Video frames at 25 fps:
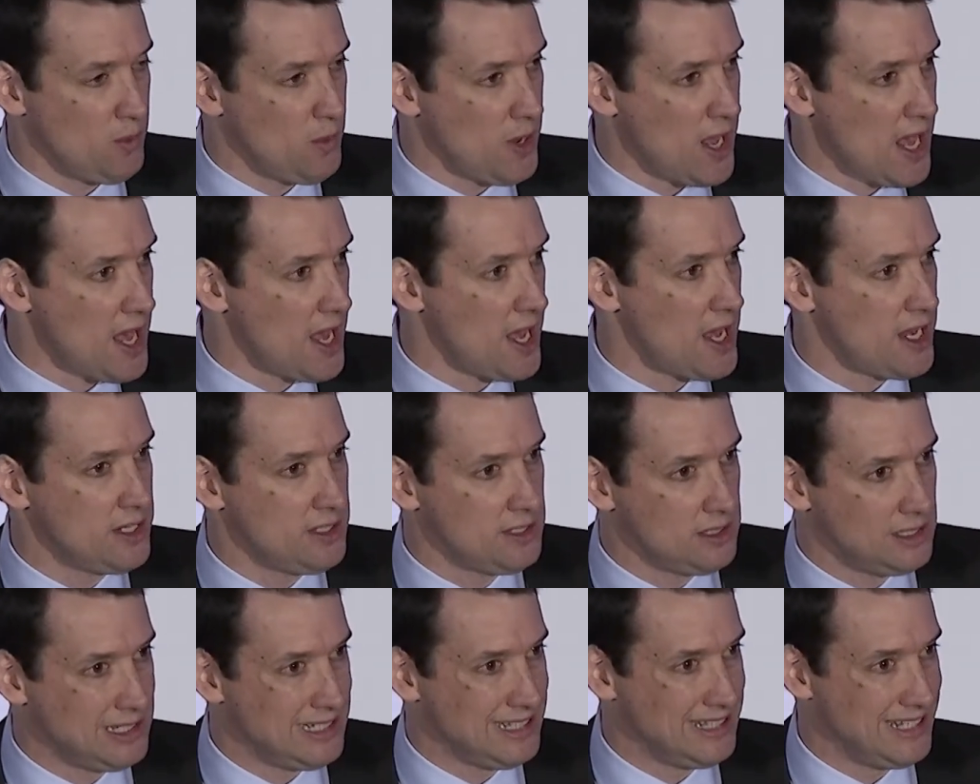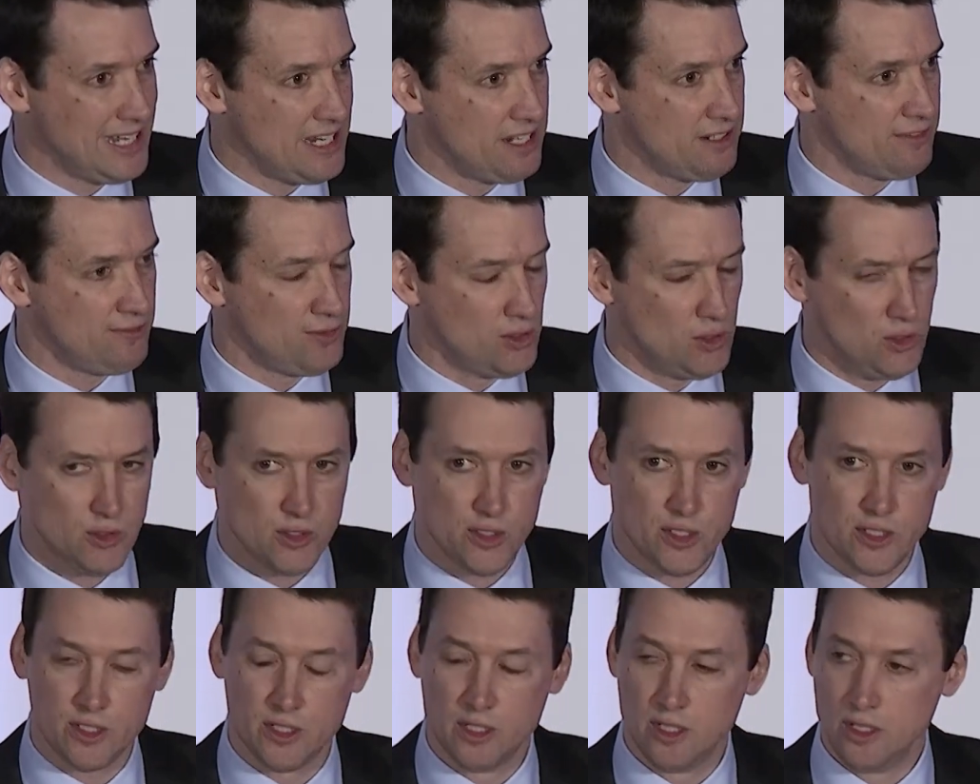We had Helena
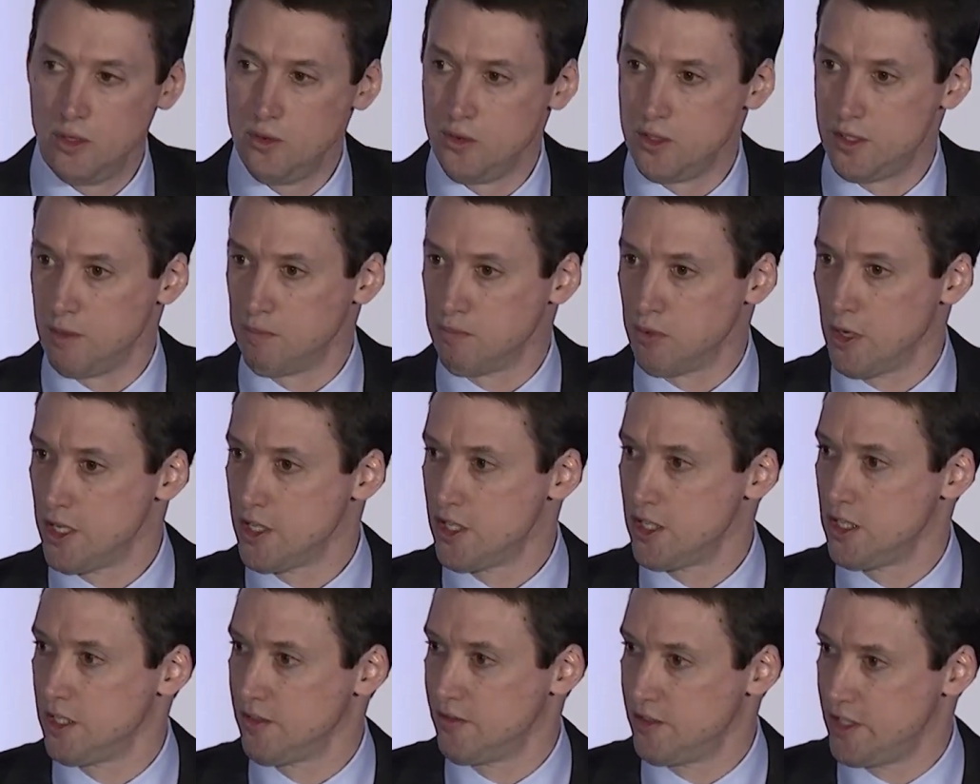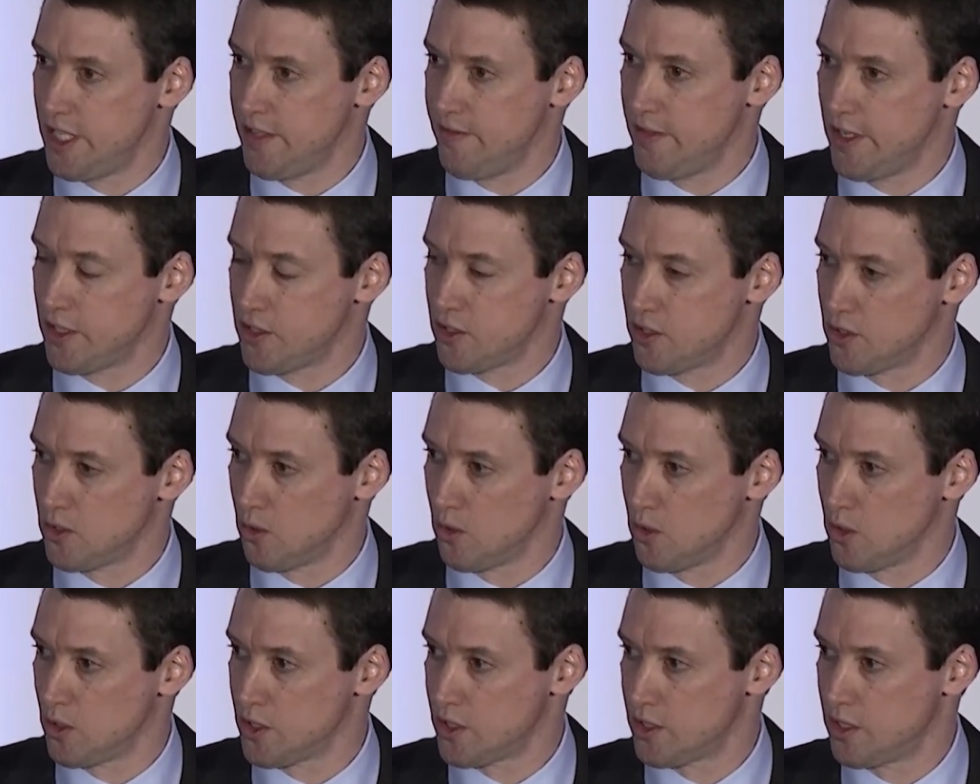Fuchs, who was the president of CVS
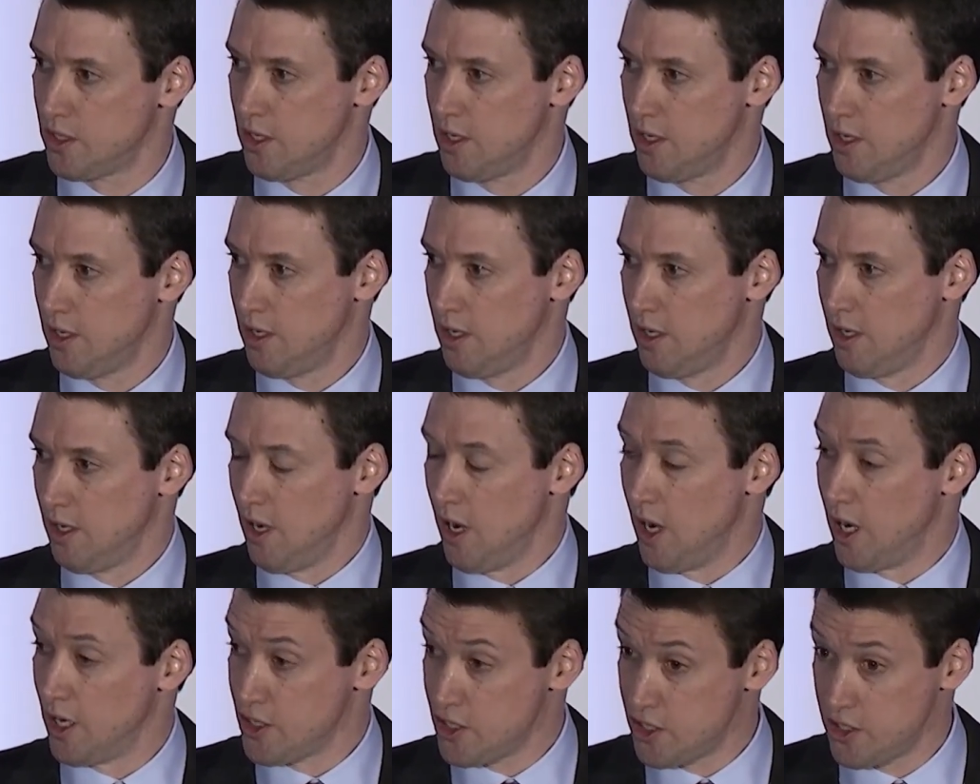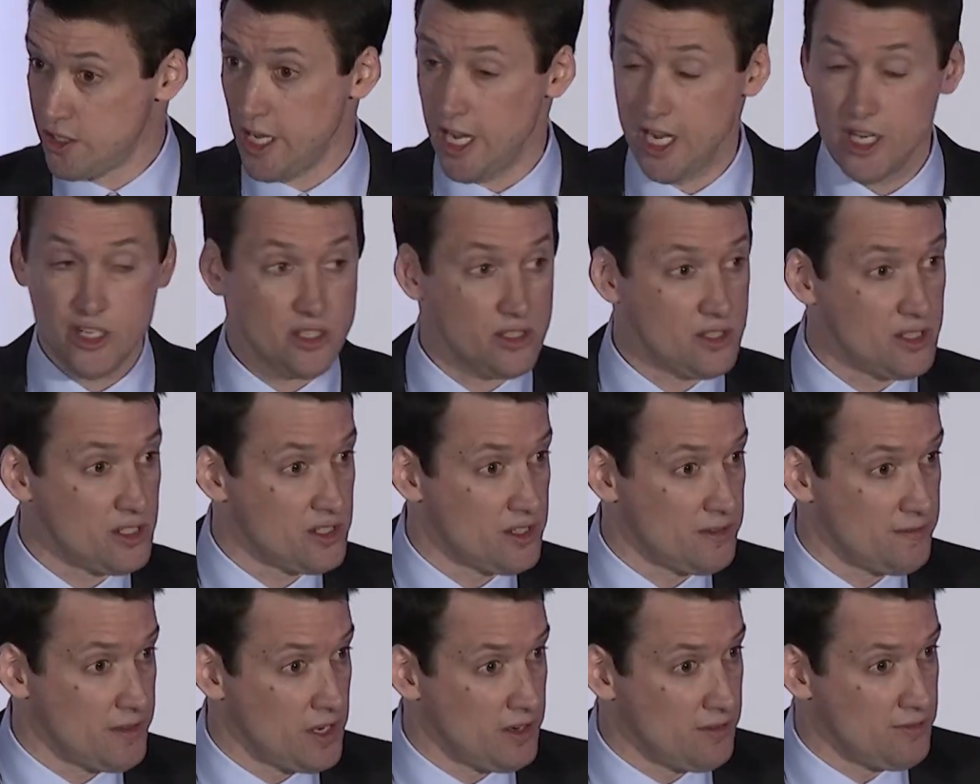Stores, on stage at
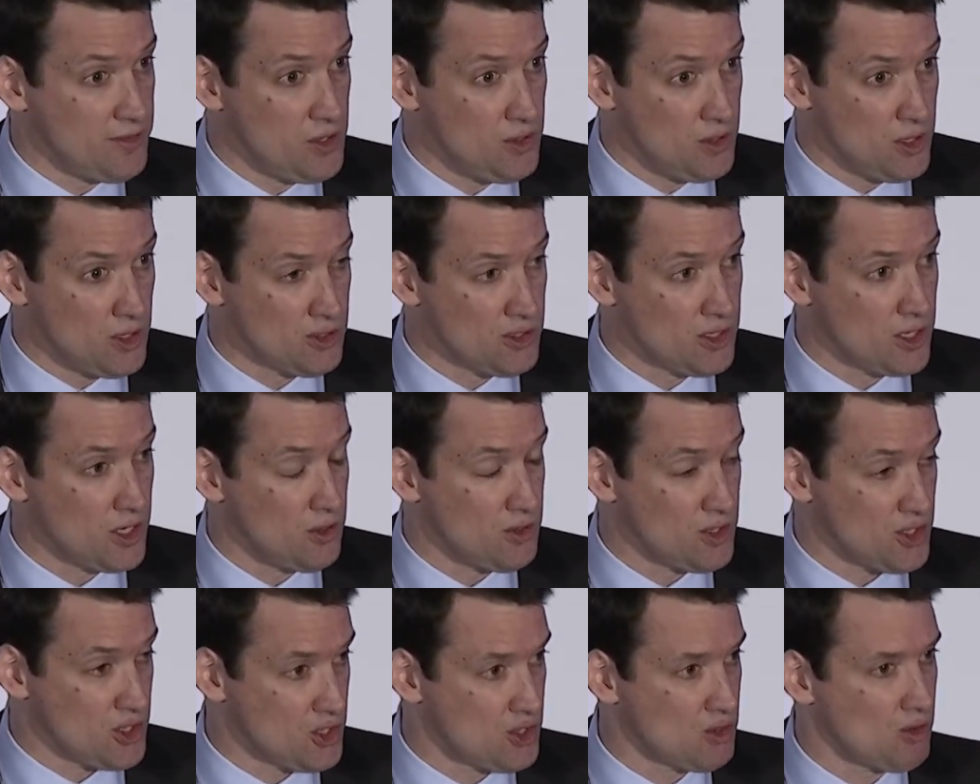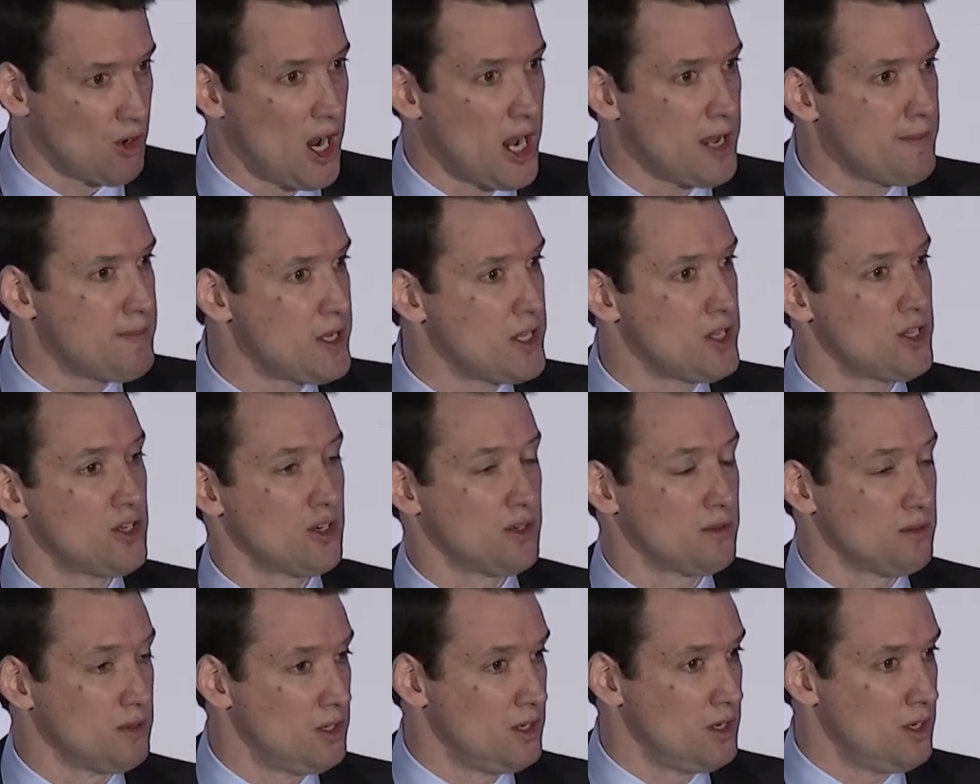this event a few years ago describing
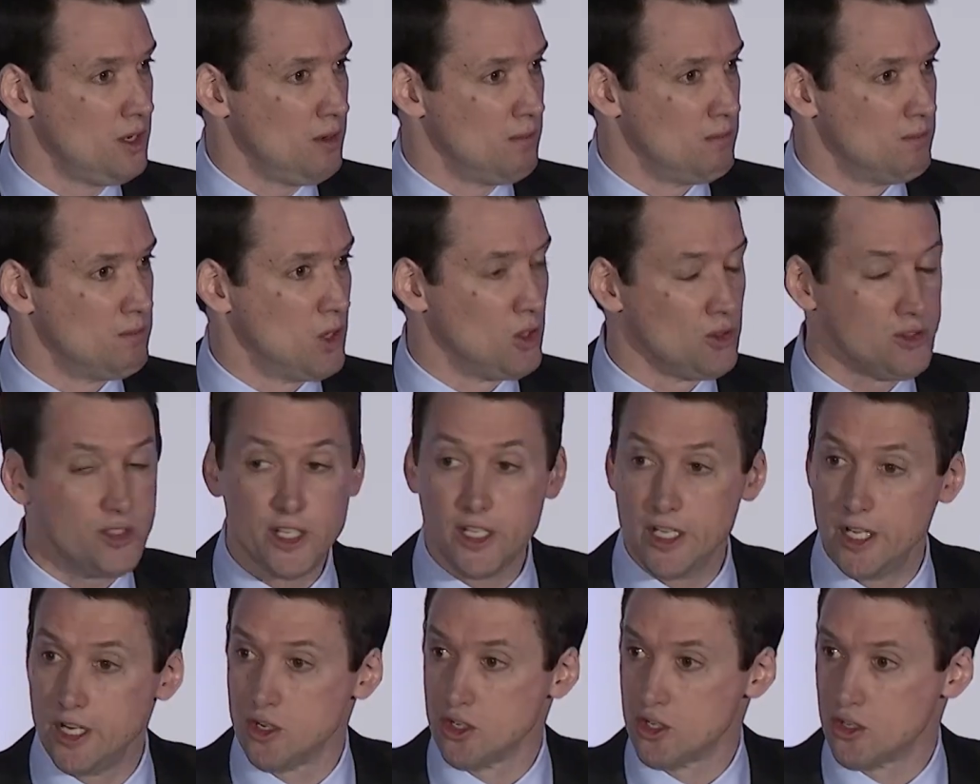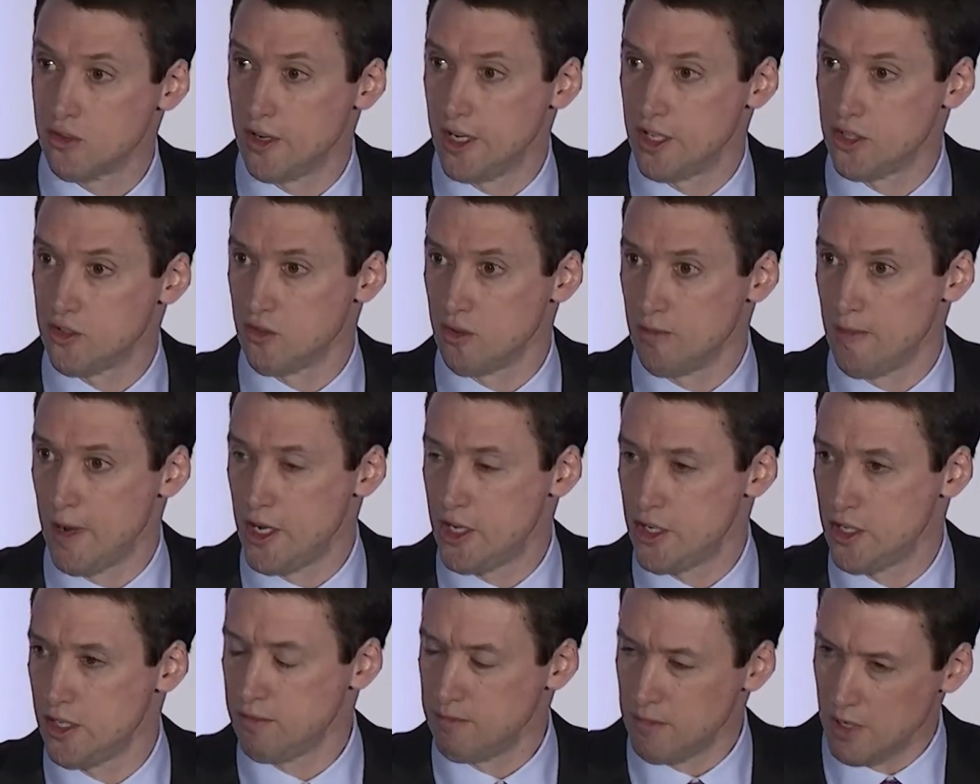their multi-year
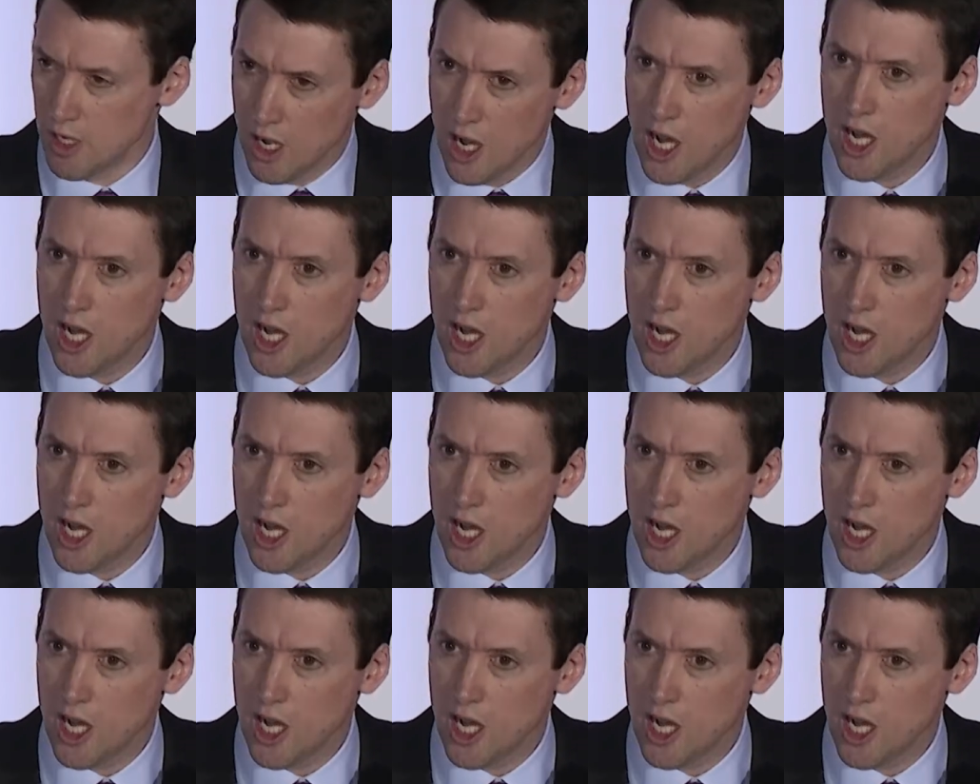transformation.